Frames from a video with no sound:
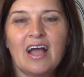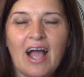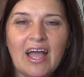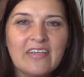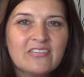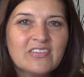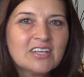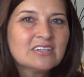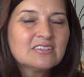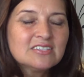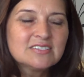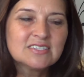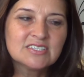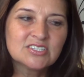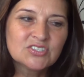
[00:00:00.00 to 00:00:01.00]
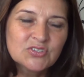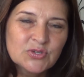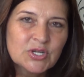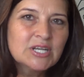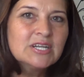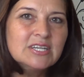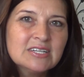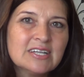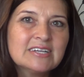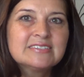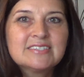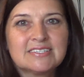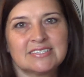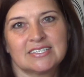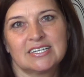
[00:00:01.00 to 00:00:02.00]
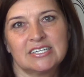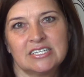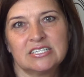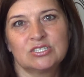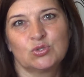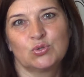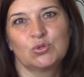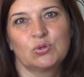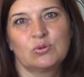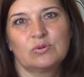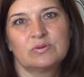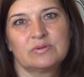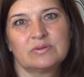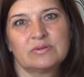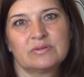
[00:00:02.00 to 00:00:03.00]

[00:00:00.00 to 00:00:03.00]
I think this is really necessary to know.